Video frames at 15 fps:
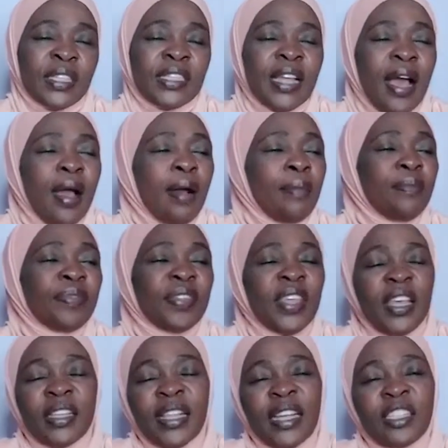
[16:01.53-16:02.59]

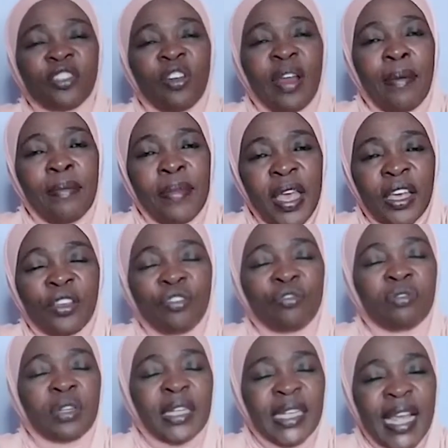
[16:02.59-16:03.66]
something that's gonna make
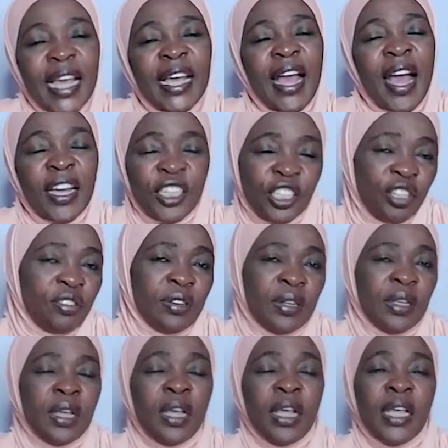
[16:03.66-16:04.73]
you take action,
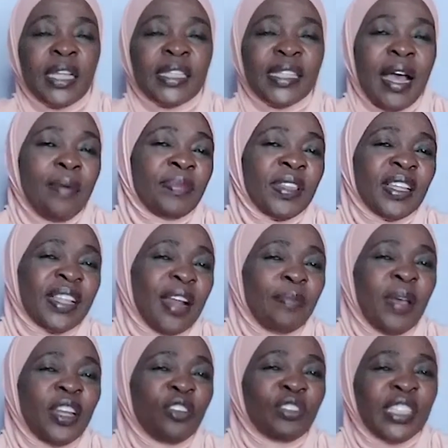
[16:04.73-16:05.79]
something that
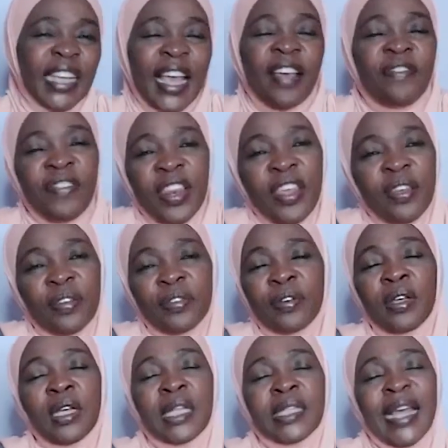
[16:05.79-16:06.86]
made you share a video,
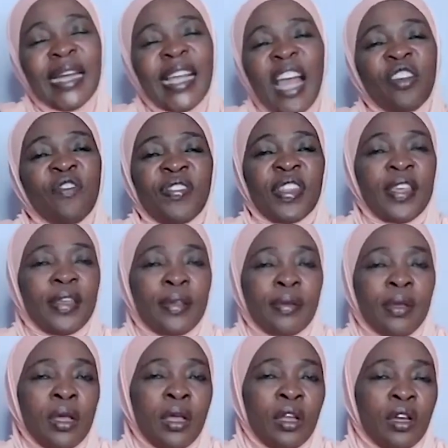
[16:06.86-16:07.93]
that kind of thing.
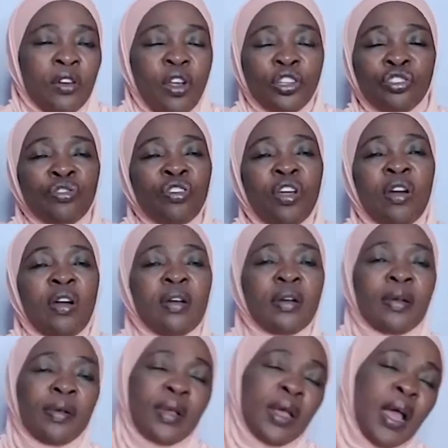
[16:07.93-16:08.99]
Not too long,
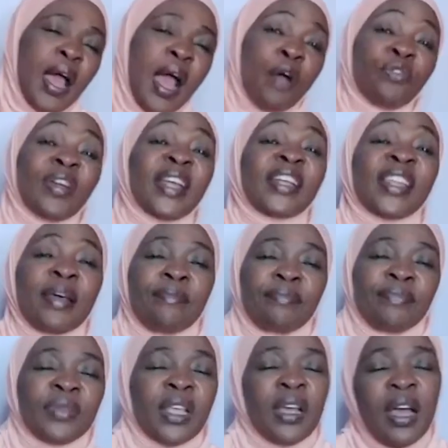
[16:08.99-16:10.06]
I'll read them.
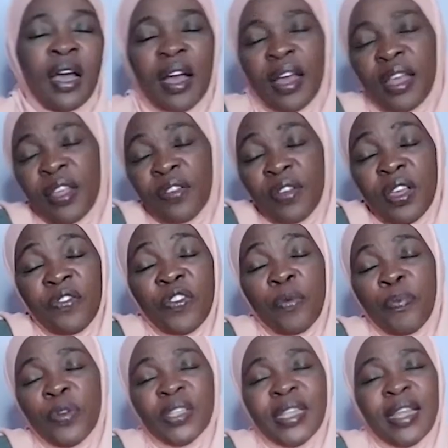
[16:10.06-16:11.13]
If you
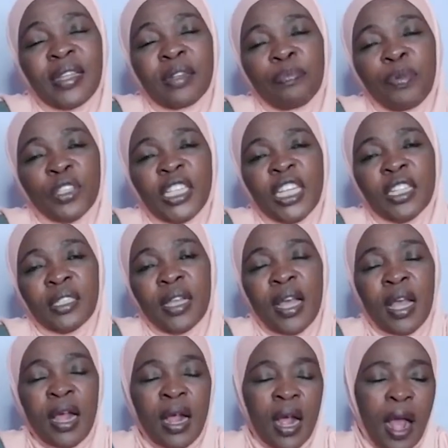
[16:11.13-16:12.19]
put it,
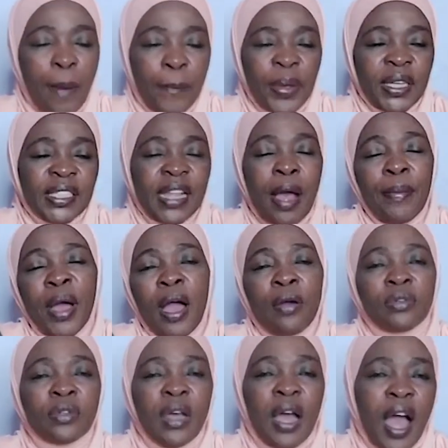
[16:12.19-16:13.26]
I'll pick some
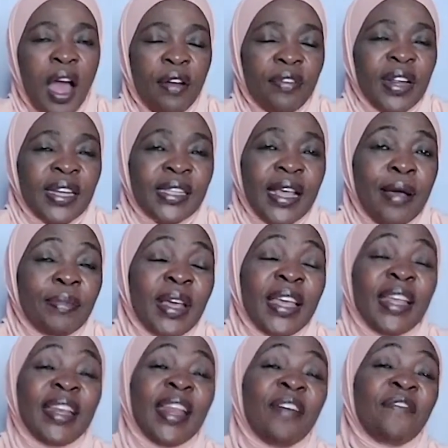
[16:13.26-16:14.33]
out, I'll read them
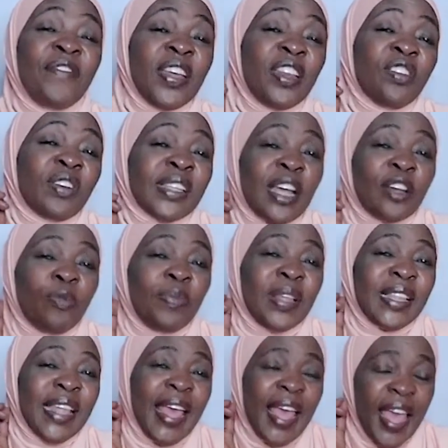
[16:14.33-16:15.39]
in a video that will be
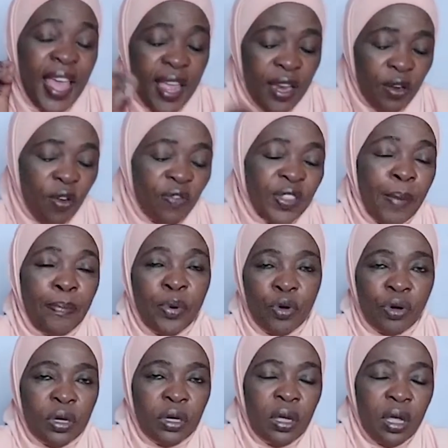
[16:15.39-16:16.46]
the end of the book.